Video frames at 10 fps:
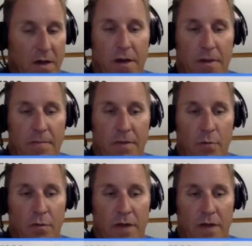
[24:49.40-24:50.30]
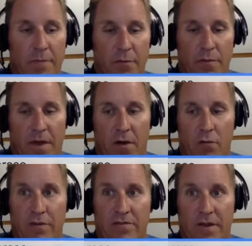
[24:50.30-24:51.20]
it would not be without
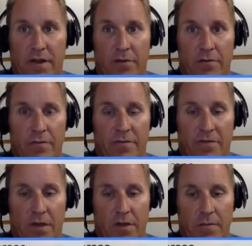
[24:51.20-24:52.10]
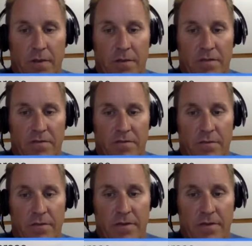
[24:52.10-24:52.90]
reason. I don't know if it's documented that somebody that